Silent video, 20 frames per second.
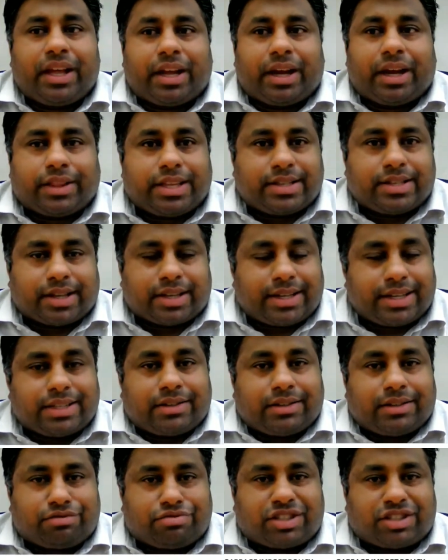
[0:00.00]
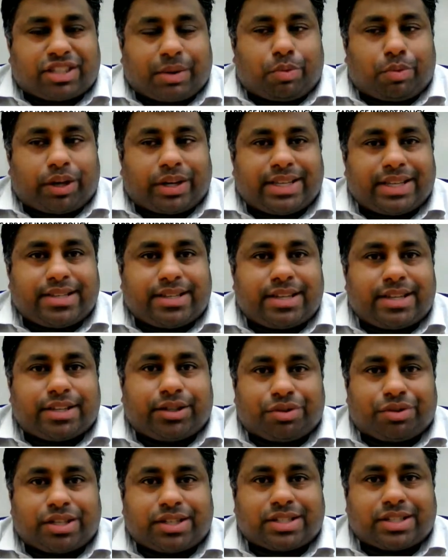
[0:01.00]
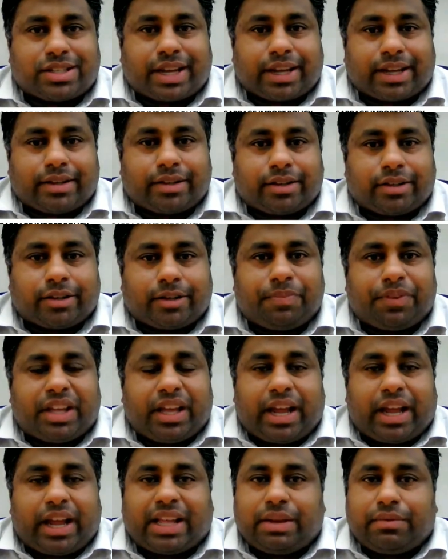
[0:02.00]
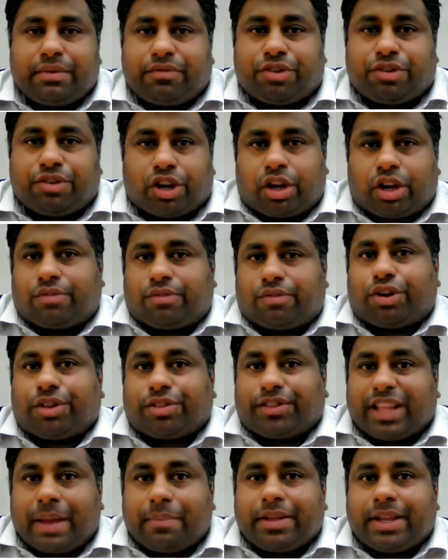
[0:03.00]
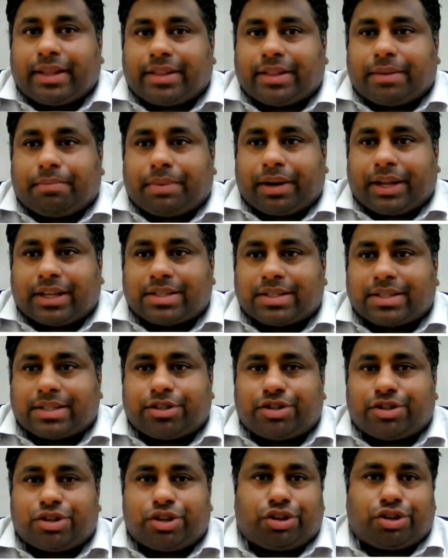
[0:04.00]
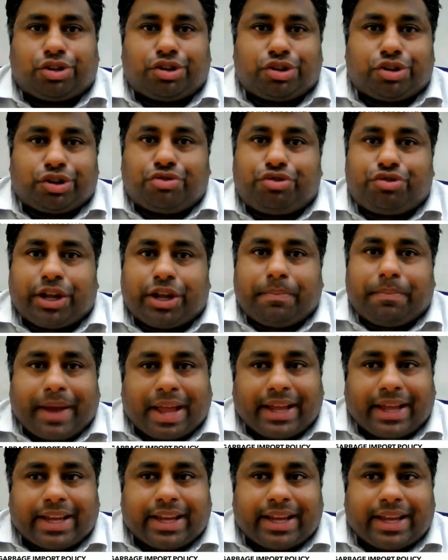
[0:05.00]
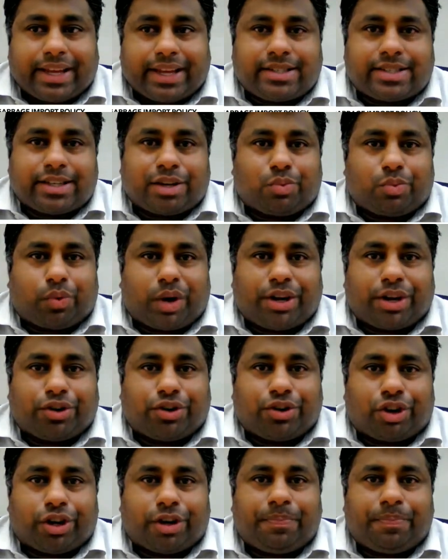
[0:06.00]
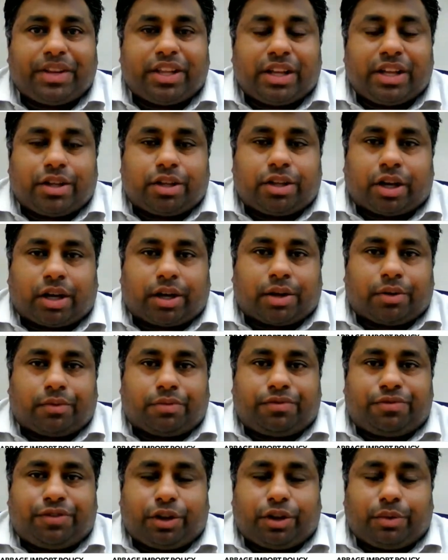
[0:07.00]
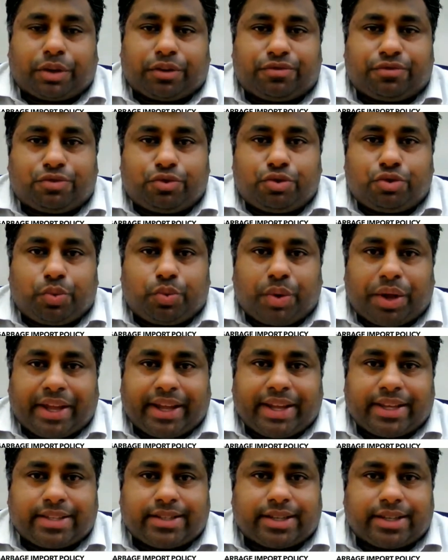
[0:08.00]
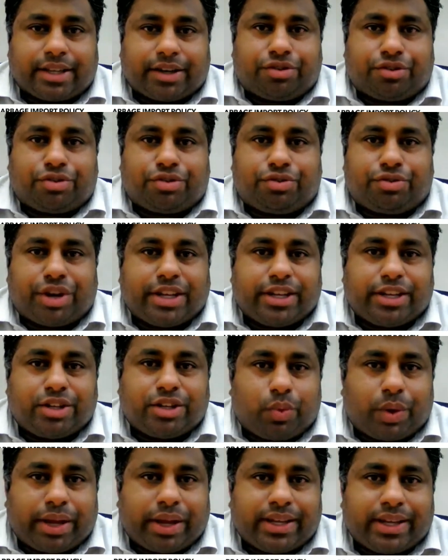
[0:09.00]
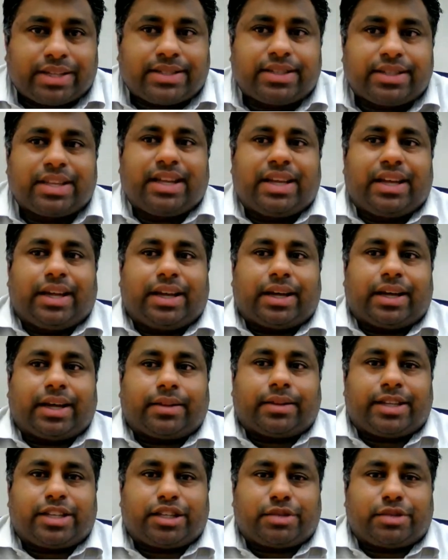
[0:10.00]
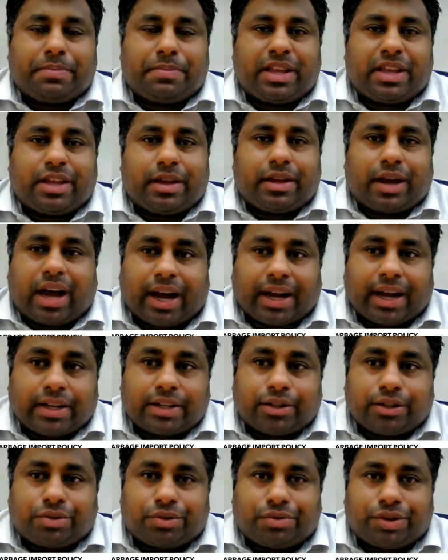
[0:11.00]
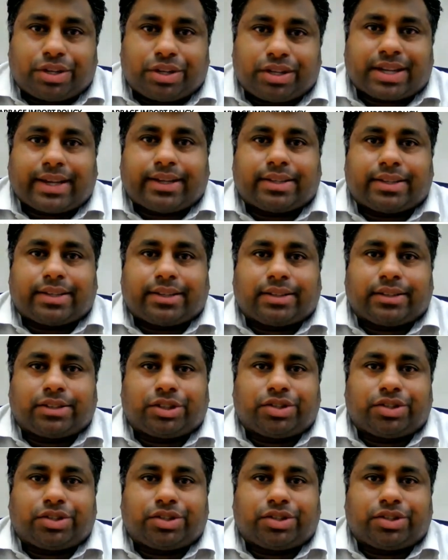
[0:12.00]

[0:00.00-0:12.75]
These are somewhat easy to recycle. And then we've got a lot of contaminated plastic. So, you know, your drink packets and whatnot, filled with food waste and drink waste, this may be harder to recycle.